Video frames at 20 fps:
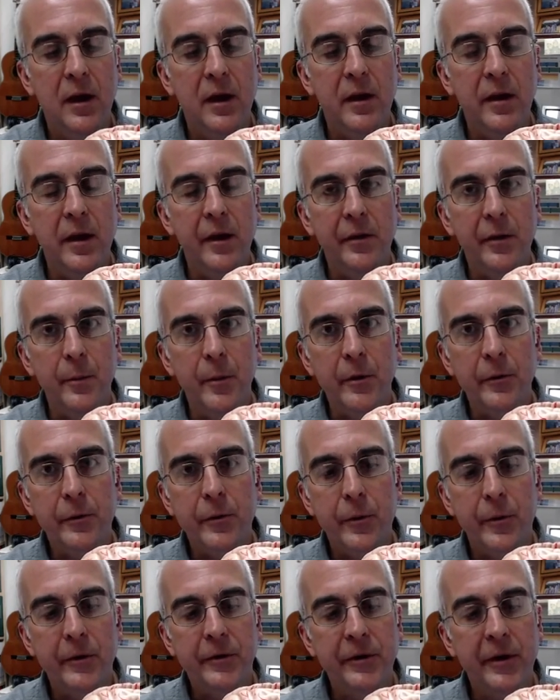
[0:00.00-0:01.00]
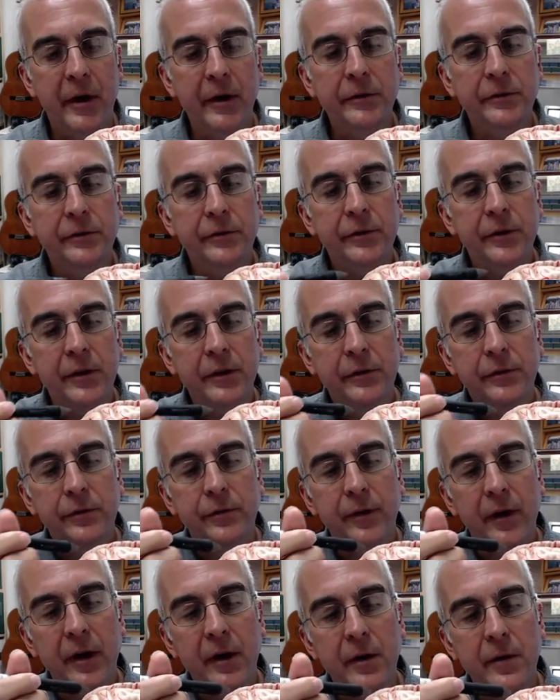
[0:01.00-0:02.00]
Now, the motor cortex is
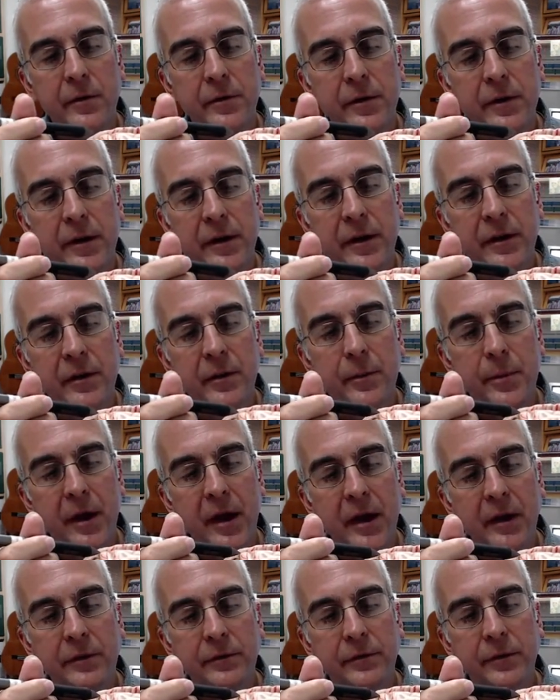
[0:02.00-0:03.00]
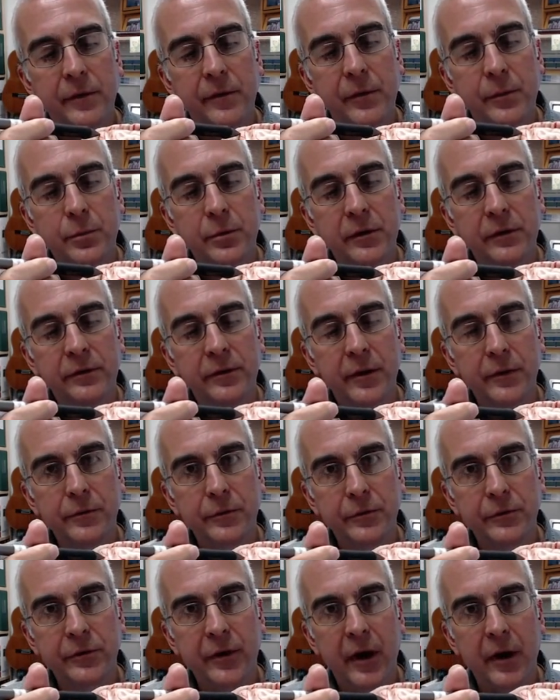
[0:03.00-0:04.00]
found in the banks of the
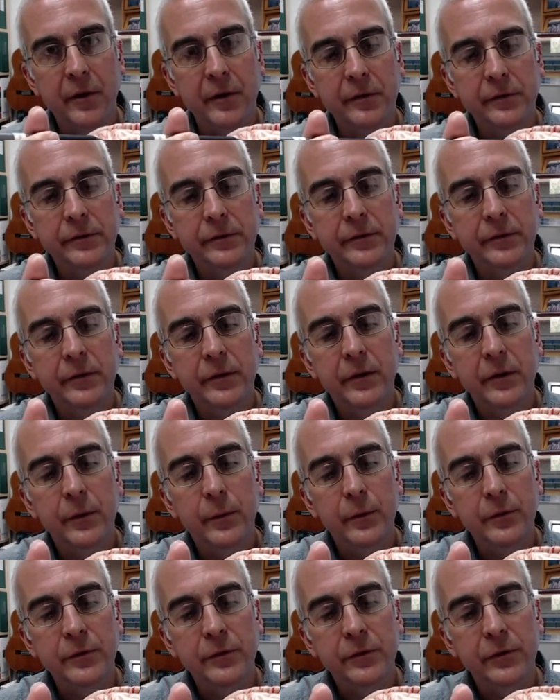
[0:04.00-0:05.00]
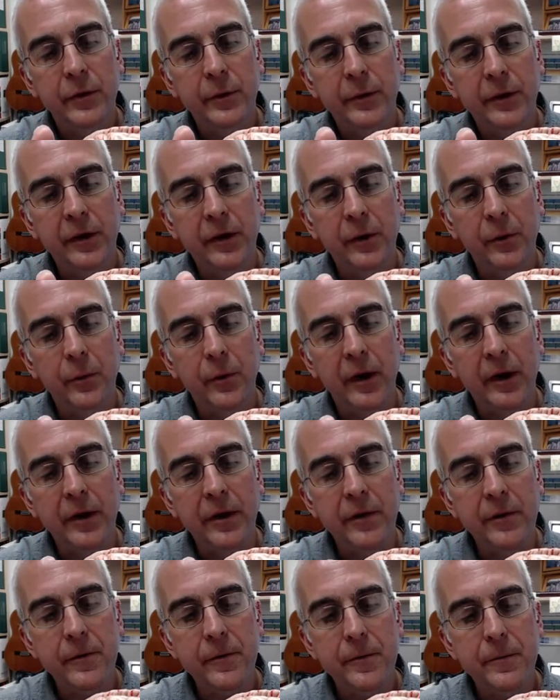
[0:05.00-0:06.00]
precentral gyrus, which is located right
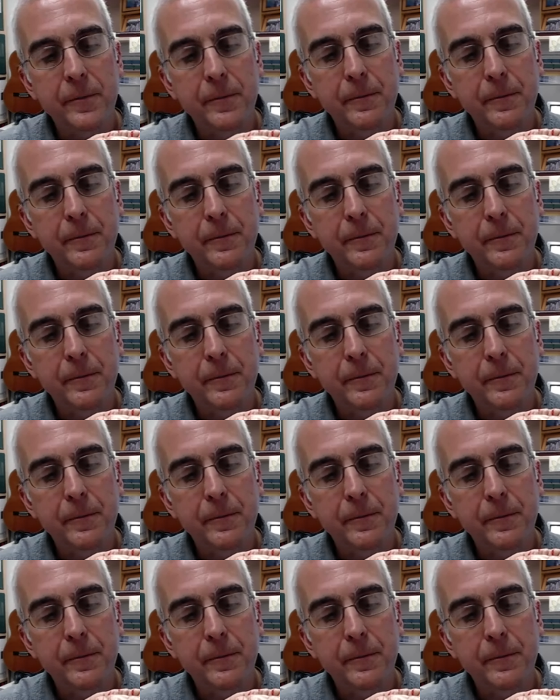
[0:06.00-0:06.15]
here.